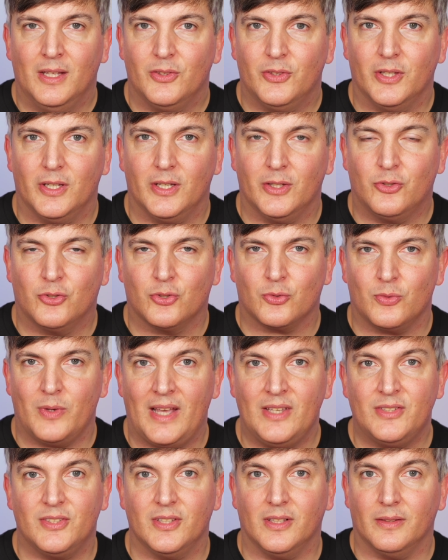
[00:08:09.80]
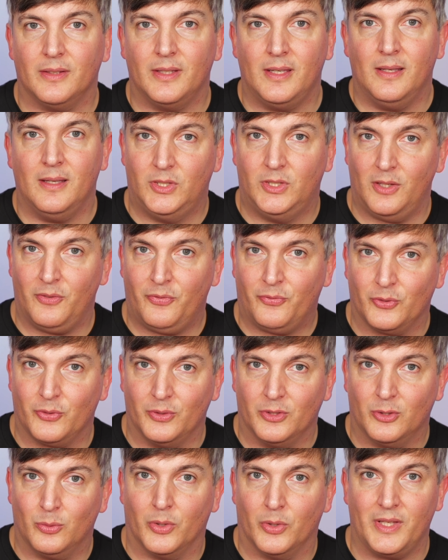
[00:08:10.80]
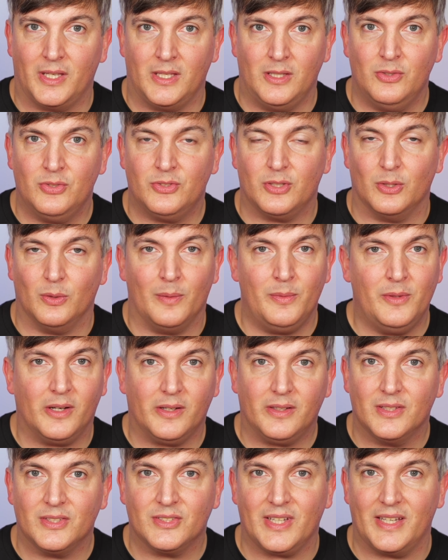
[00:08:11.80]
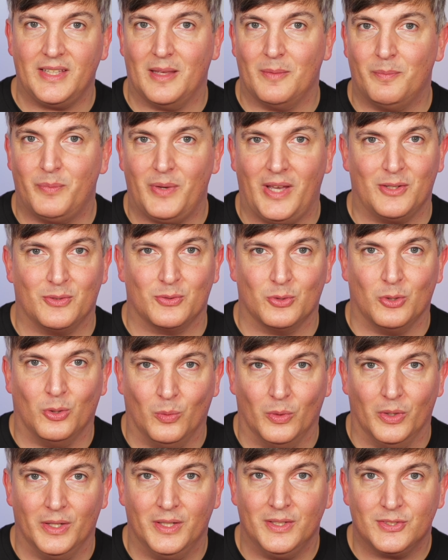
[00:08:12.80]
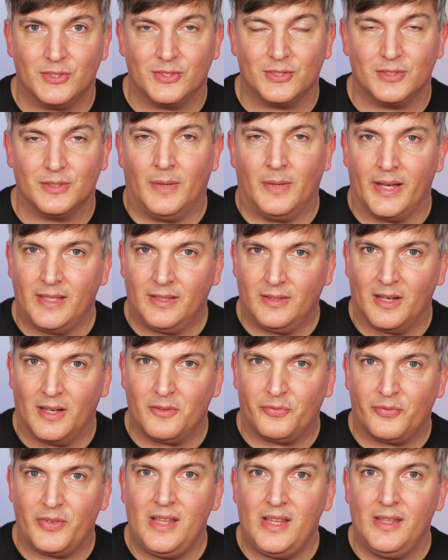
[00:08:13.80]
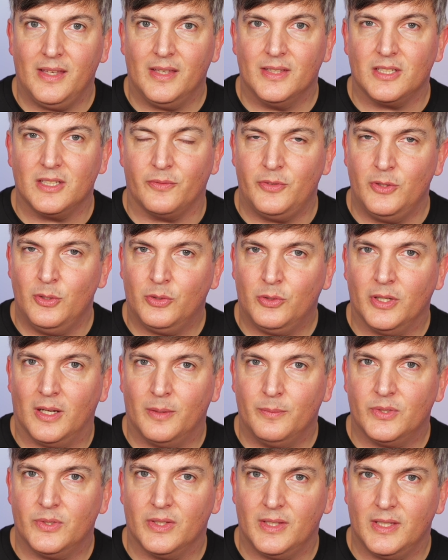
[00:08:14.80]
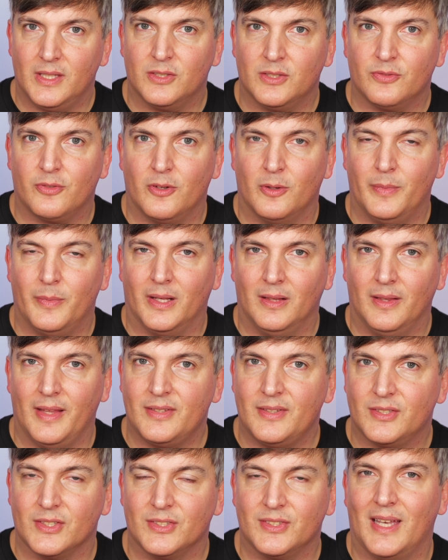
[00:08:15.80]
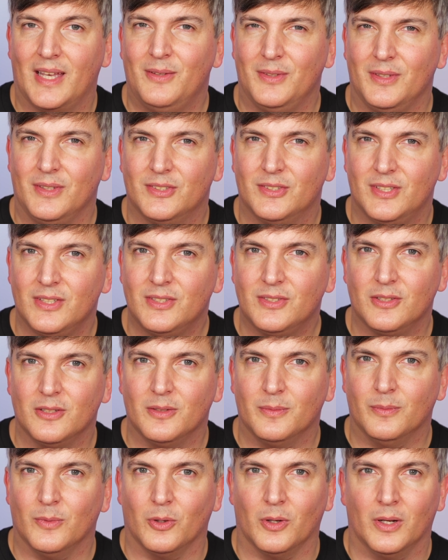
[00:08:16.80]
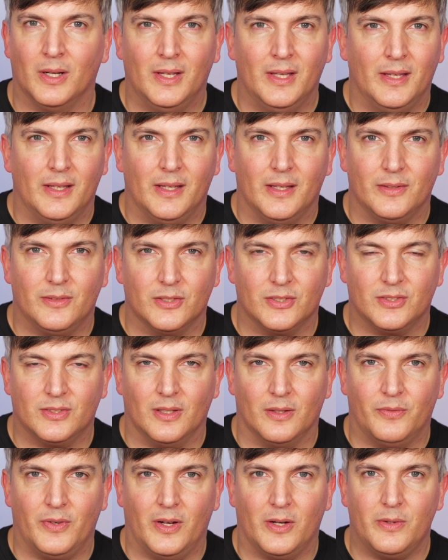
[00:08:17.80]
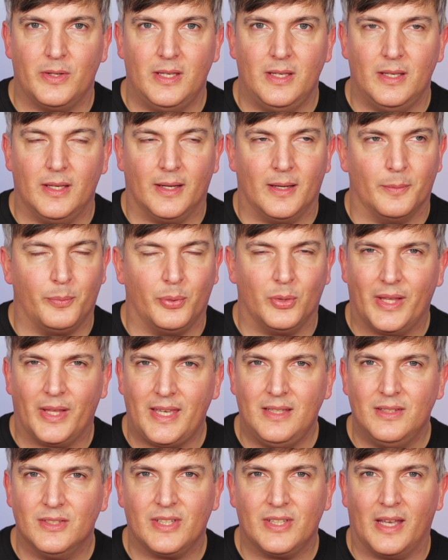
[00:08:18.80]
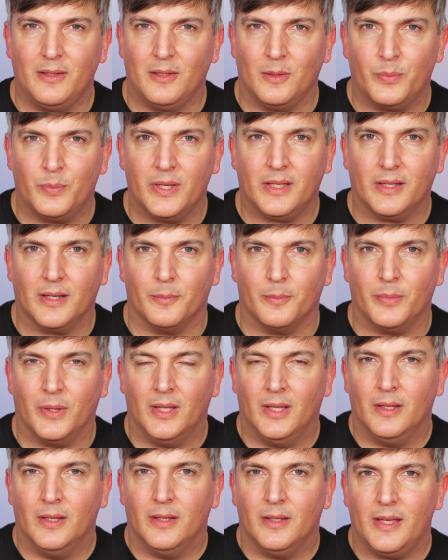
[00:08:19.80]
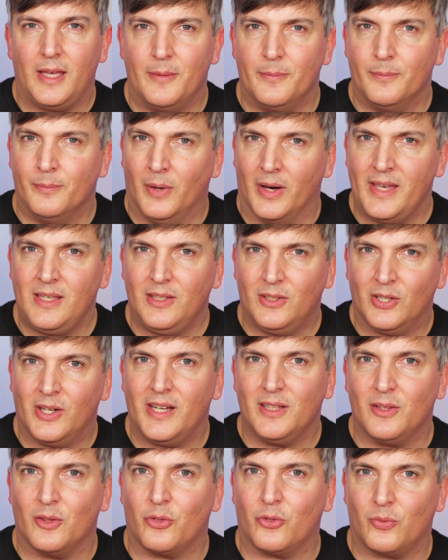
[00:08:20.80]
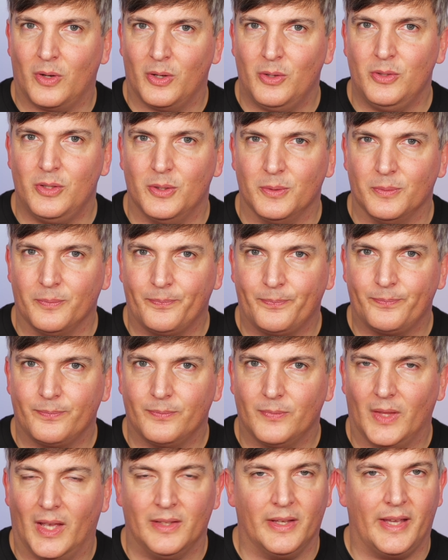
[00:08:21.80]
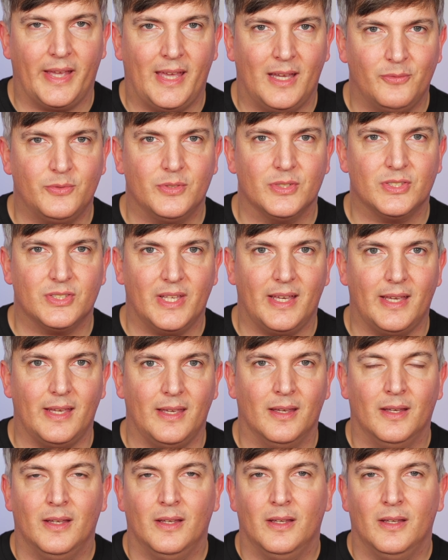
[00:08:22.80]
that are drastically different to what they're used to. I'm not going to say they're better or worse. My gut feeling is if you come to this from a lesser sounding system or just a very plain sounding pickup, it might kind of throw you. And I have to say,